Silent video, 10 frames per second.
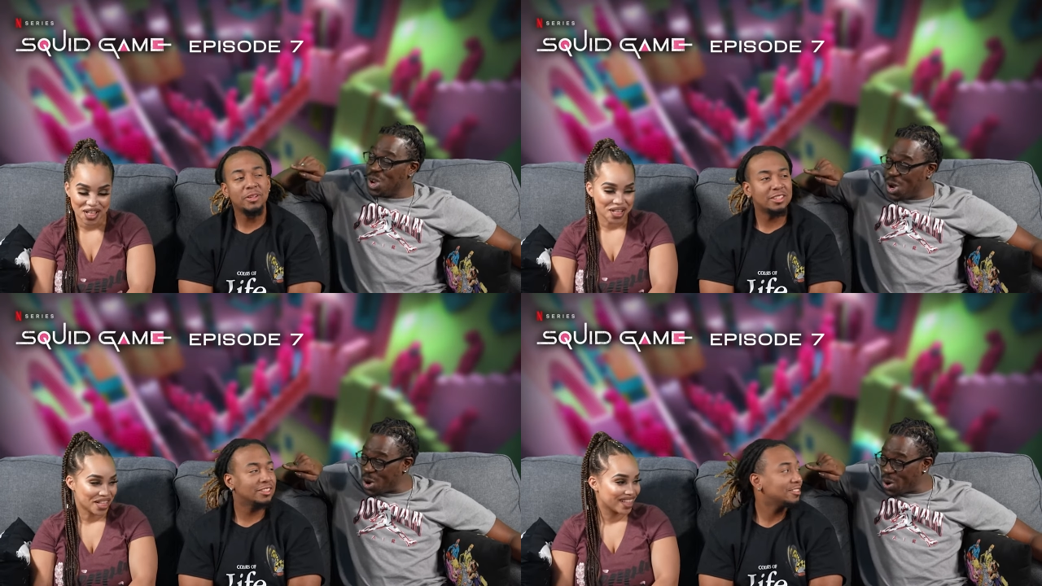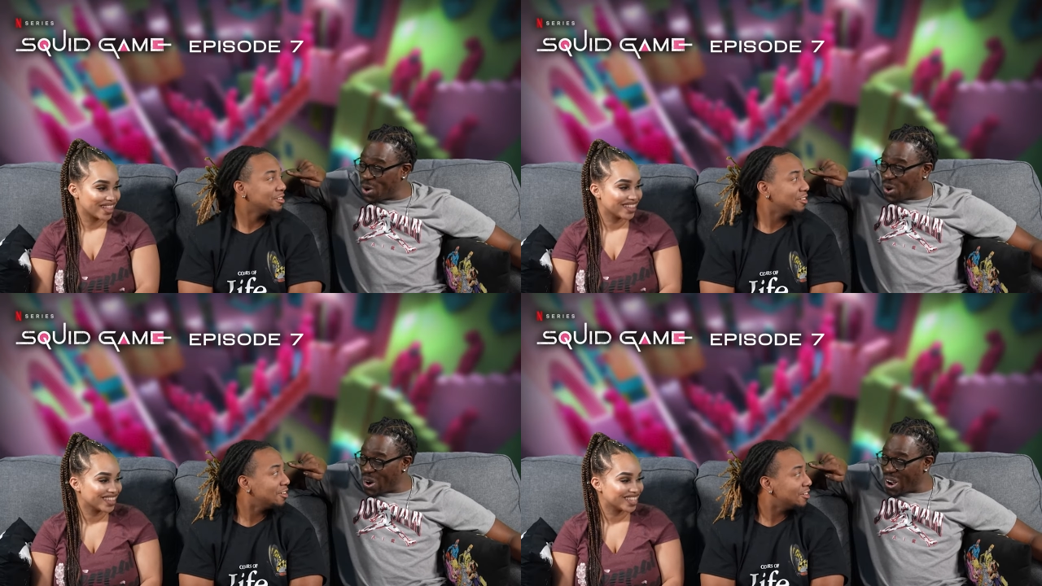
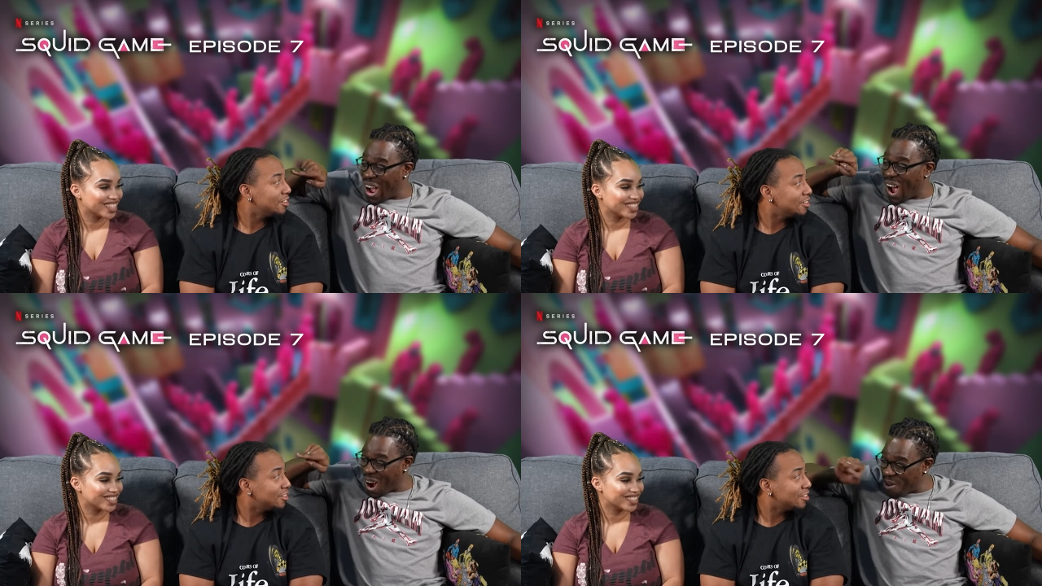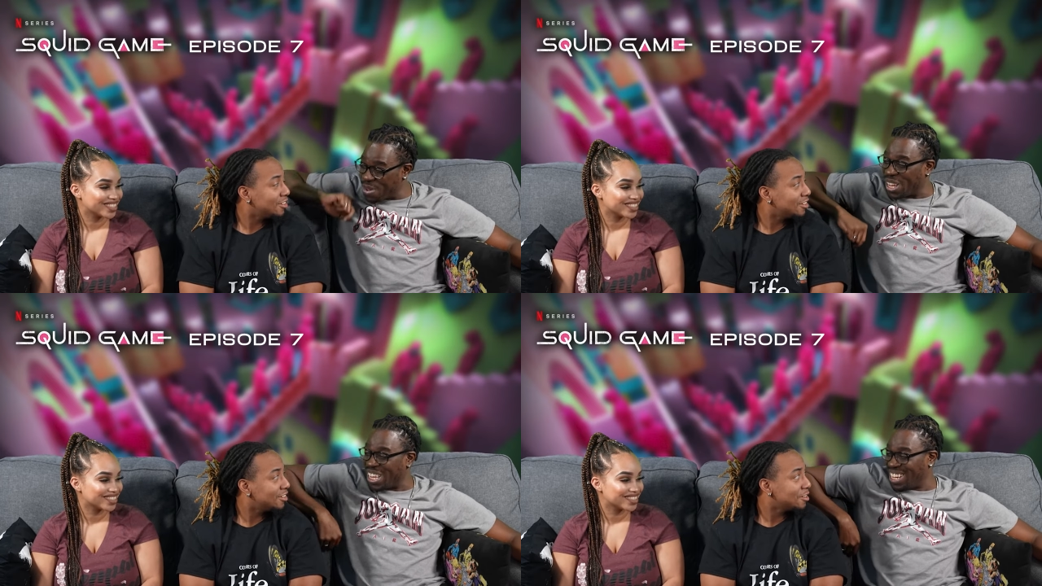Speaker 1: you our
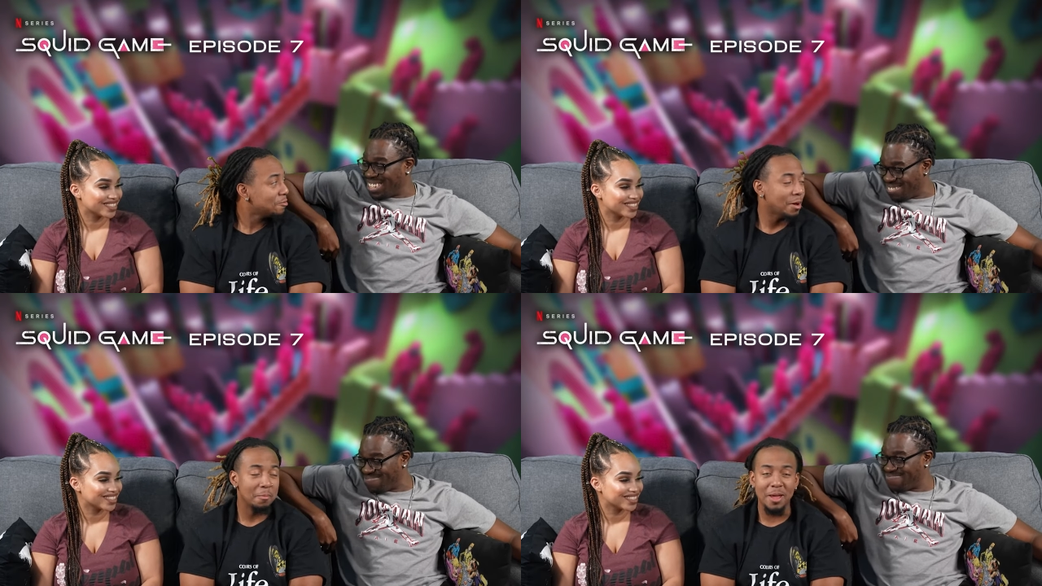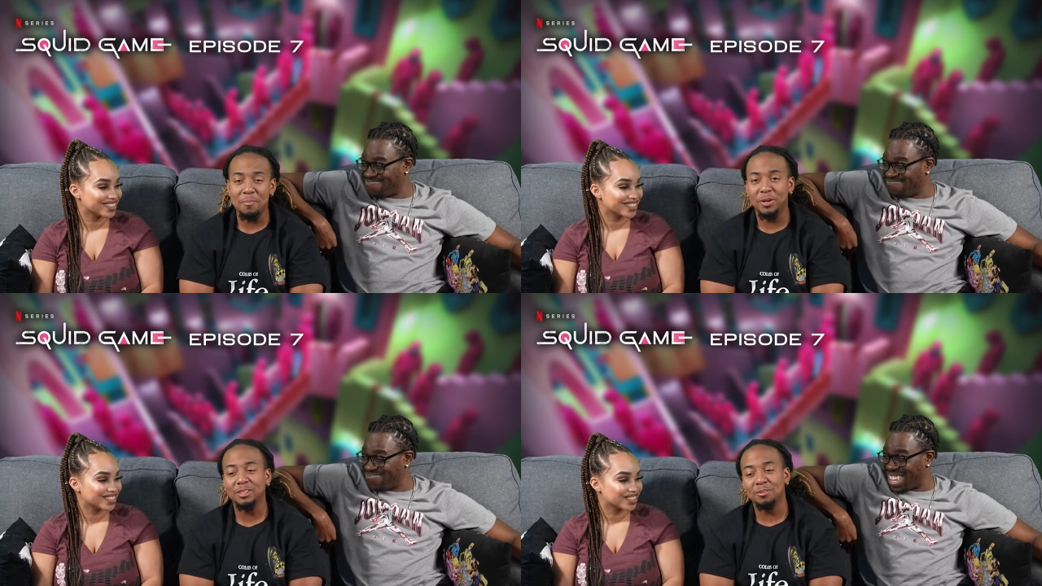villain. My man
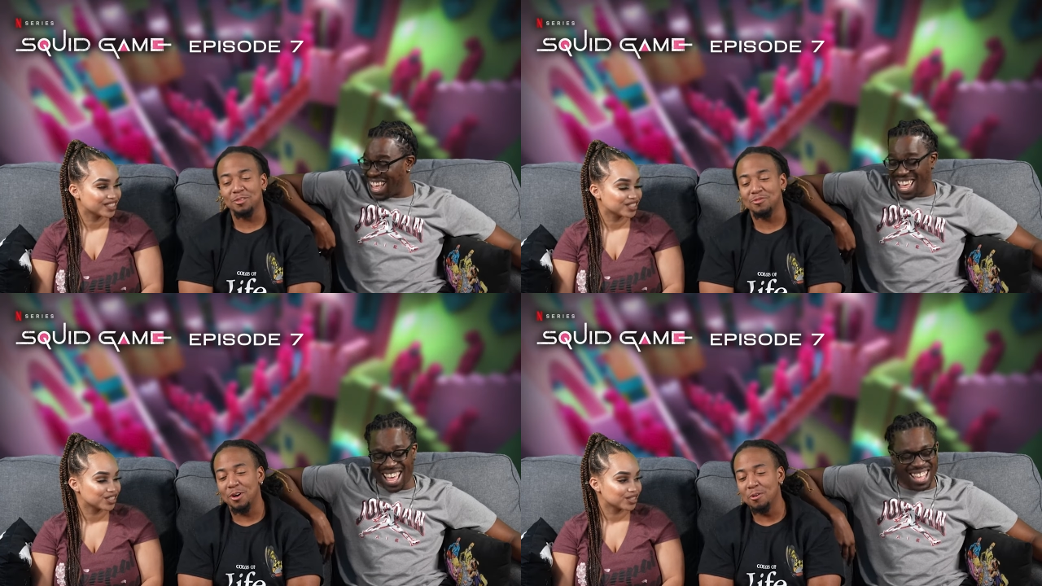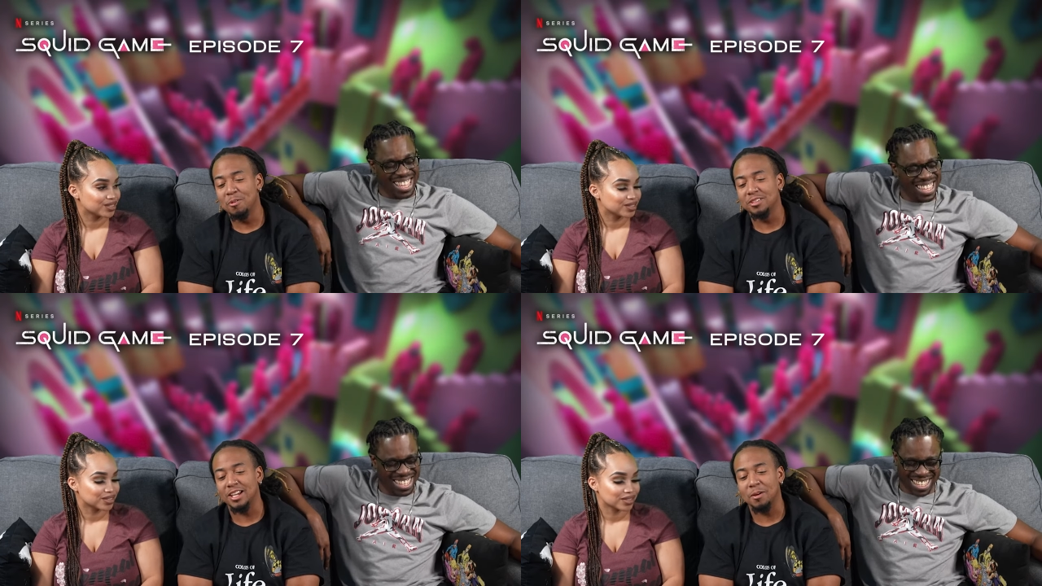picked up the phone and
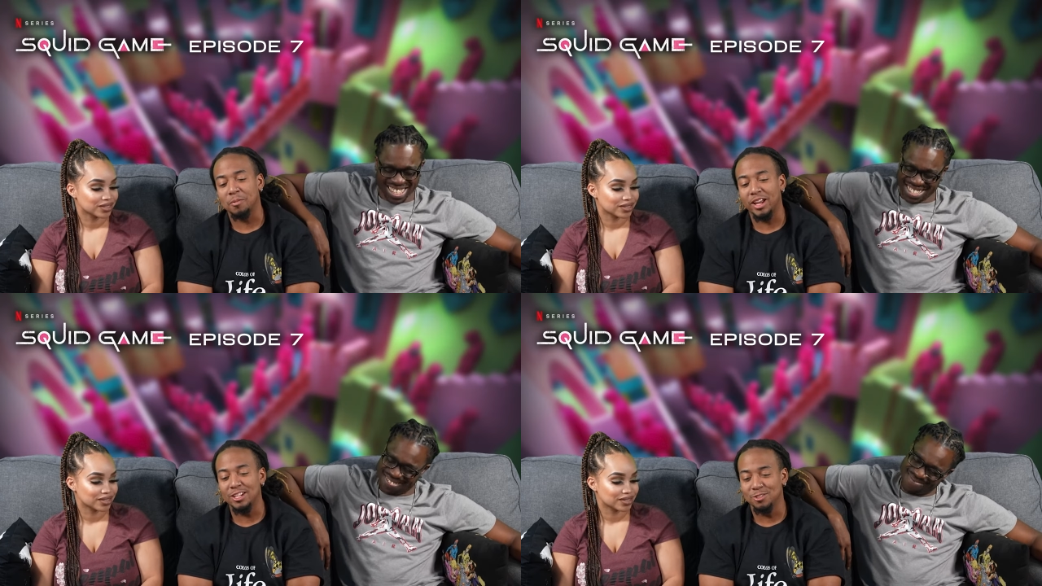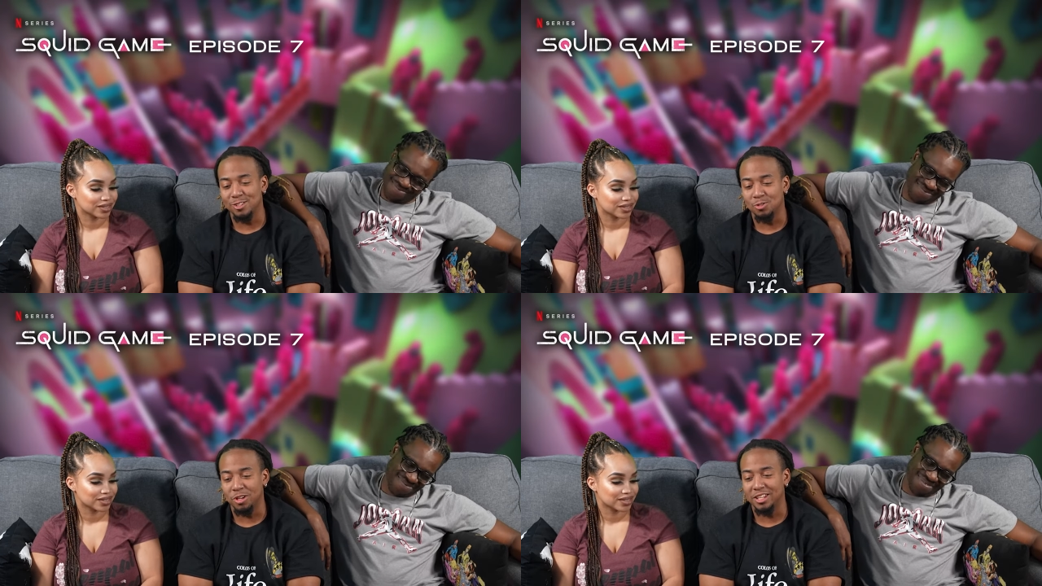was like, I'm glad you
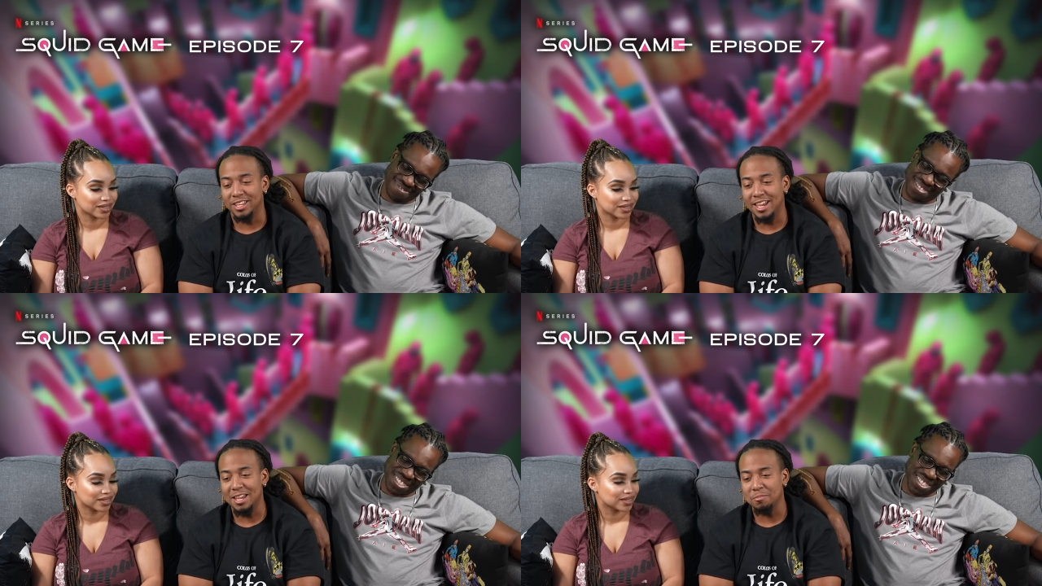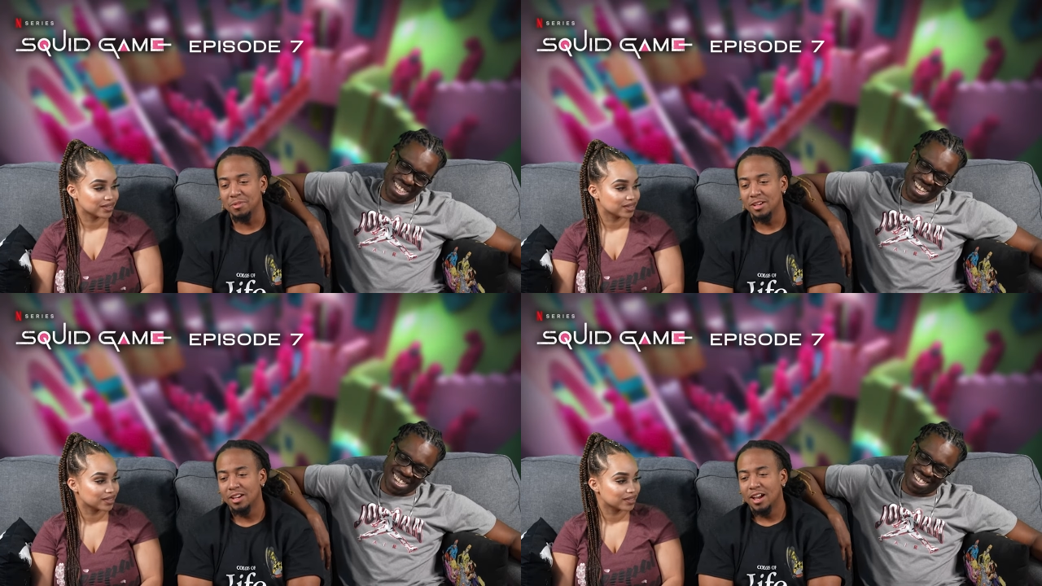enjoyed the game.
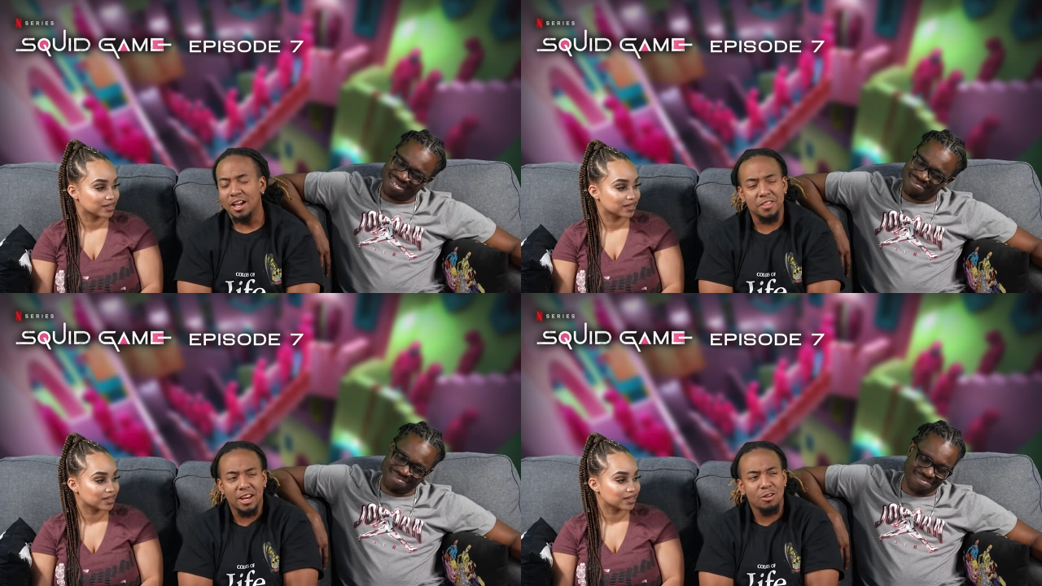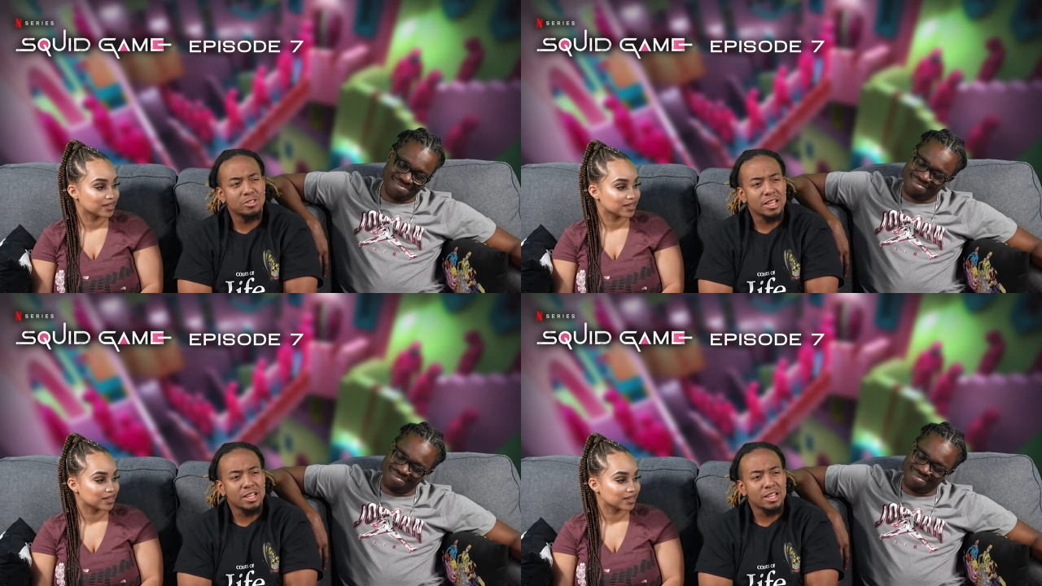And then I was